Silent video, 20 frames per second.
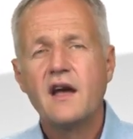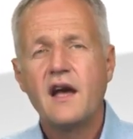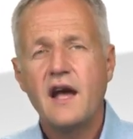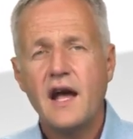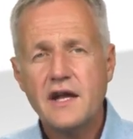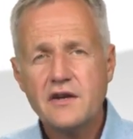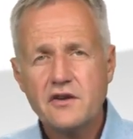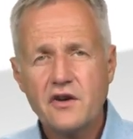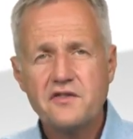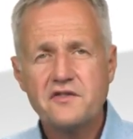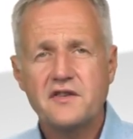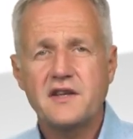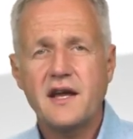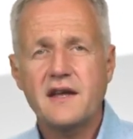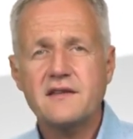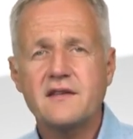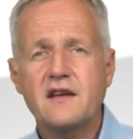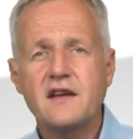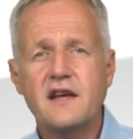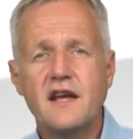and on the
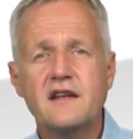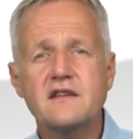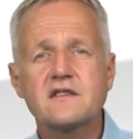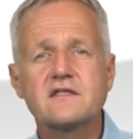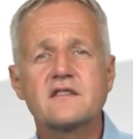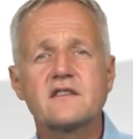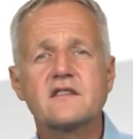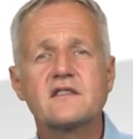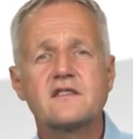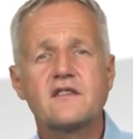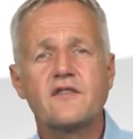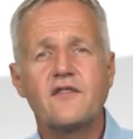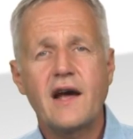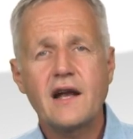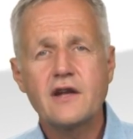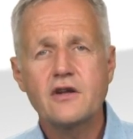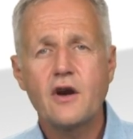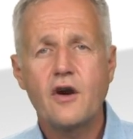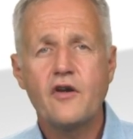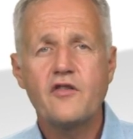other hand, the
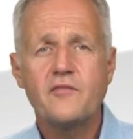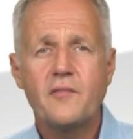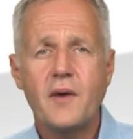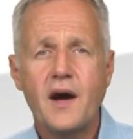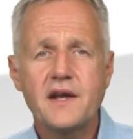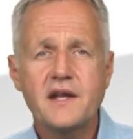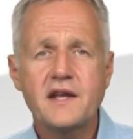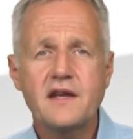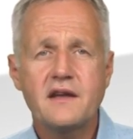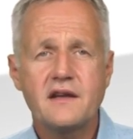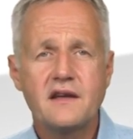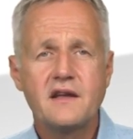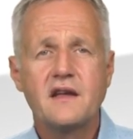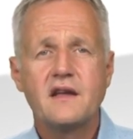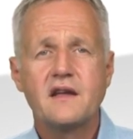value of money